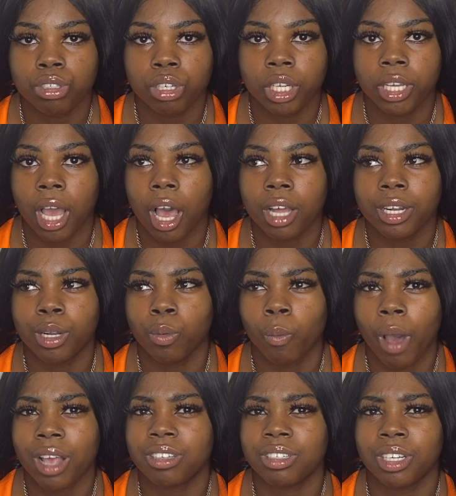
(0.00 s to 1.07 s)
Y'all didn't
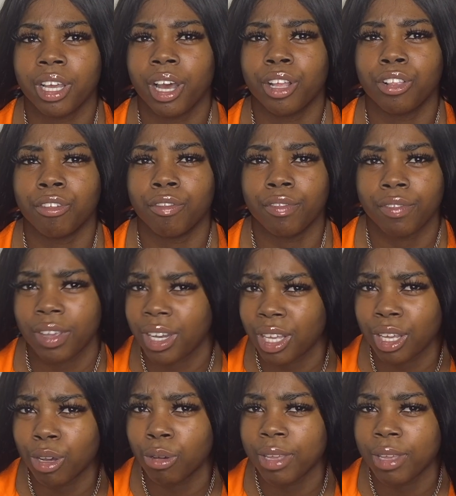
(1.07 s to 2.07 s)
watch the other video.